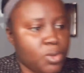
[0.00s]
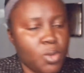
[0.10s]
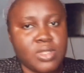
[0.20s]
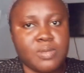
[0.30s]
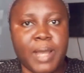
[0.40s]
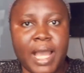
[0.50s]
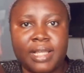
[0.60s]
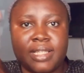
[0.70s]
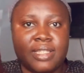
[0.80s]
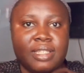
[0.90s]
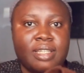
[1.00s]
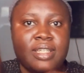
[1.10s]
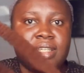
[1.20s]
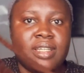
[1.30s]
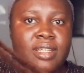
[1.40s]
tote bag.
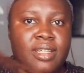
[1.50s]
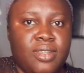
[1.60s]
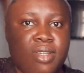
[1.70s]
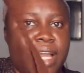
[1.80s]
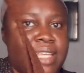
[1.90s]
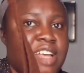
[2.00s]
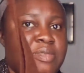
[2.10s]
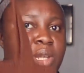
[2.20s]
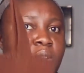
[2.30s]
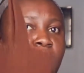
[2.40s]
You guys, I've been